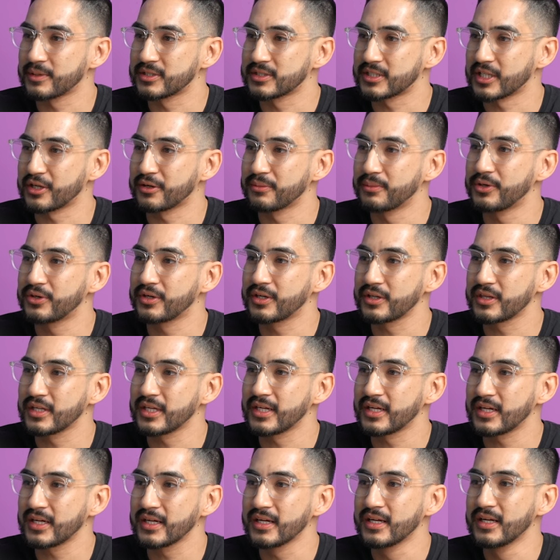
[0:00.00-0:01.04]
of mm. ceremony
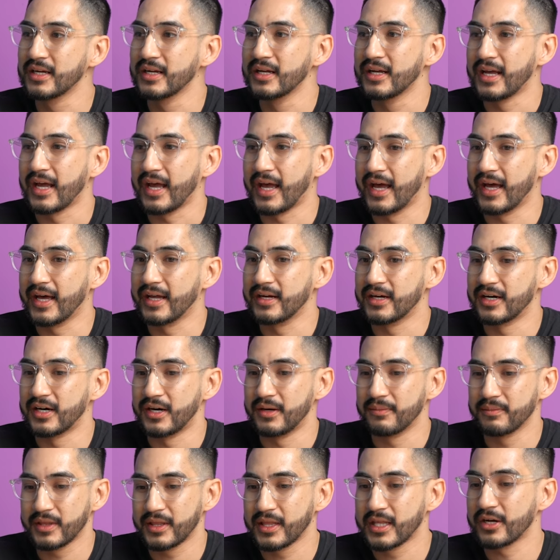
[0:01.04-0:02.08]
thing. And
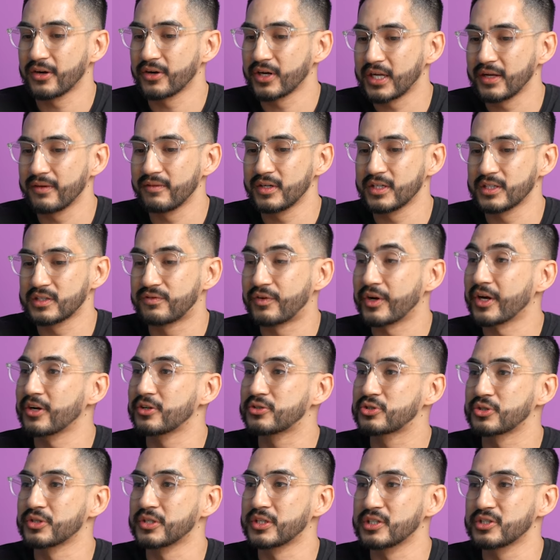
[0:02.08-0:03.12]
um, they were giving us very
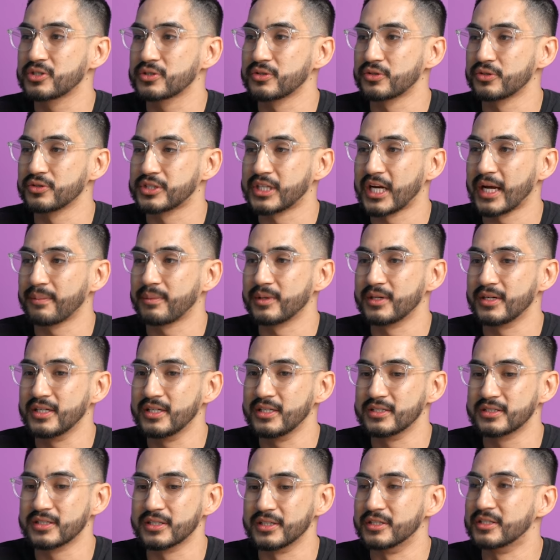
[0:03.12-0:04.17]
traditional
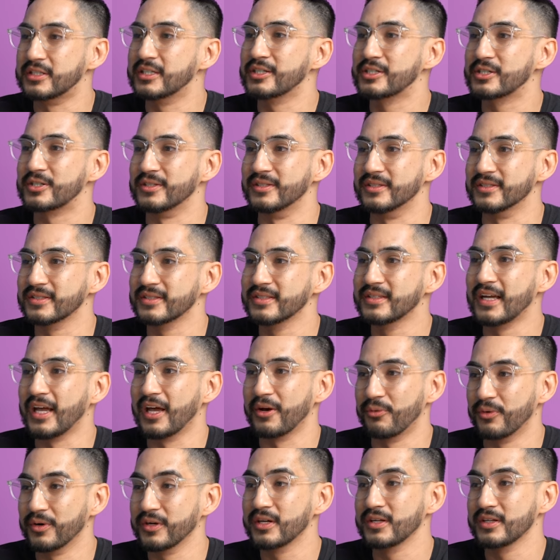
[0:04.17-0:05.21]
Japanese uh, dishes, okay.
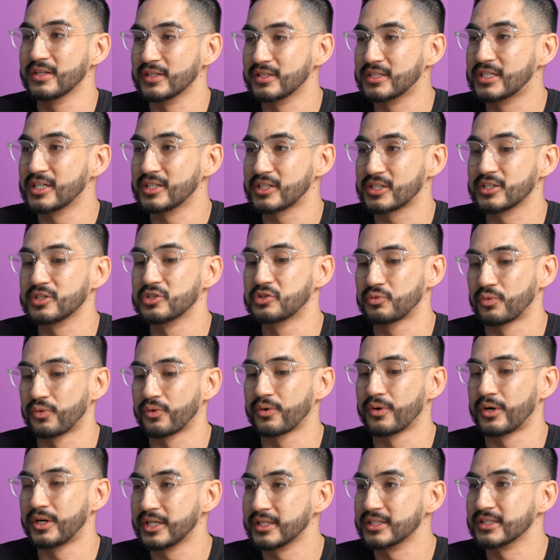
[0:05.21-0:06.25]
and one of the dishes
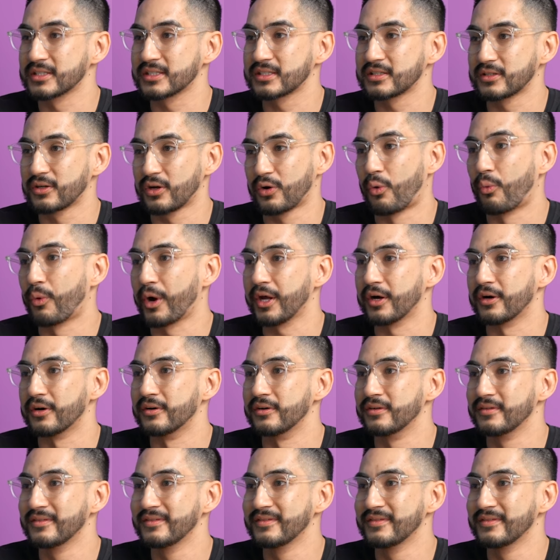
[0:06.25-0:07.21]
was whale.